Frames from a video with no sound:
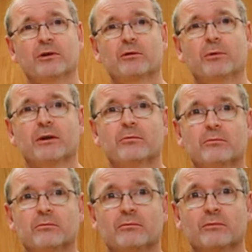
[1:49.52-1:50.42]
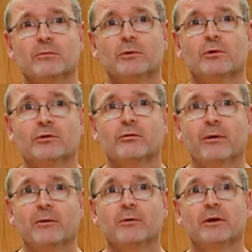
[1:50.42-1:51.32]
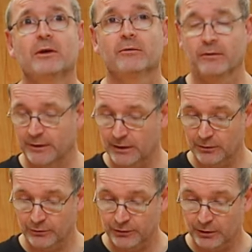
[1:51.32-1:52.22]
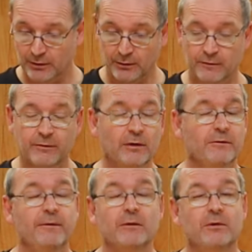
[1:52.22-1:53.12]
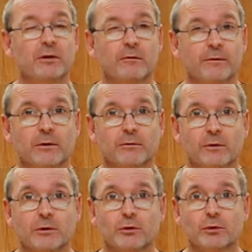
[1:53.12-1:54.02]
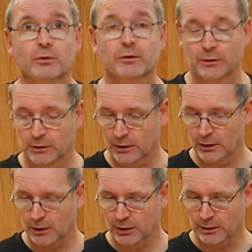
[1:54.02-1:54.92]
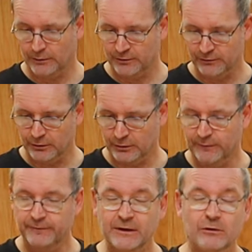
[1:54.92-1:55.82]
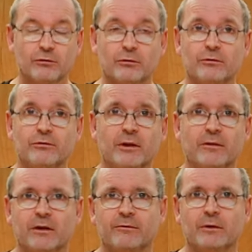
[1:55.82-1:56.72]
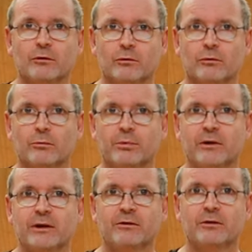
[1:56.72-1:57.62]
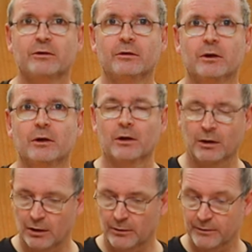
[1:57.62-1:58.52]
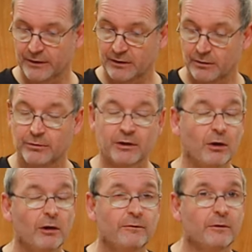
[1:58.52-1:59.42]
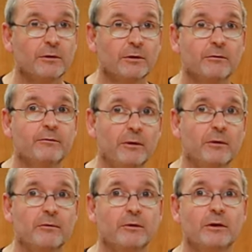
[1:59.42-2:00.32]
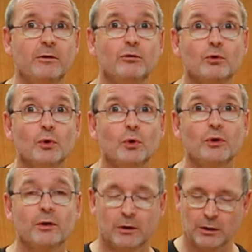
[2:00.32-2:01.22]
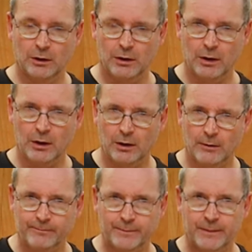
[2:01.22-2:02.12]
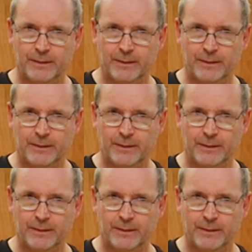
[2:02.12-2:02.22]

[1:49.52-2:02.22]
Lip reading: quick looks around it and everything else, I found they are very, very good. There's a lot of features that they've incorporated that I find is very, very good. And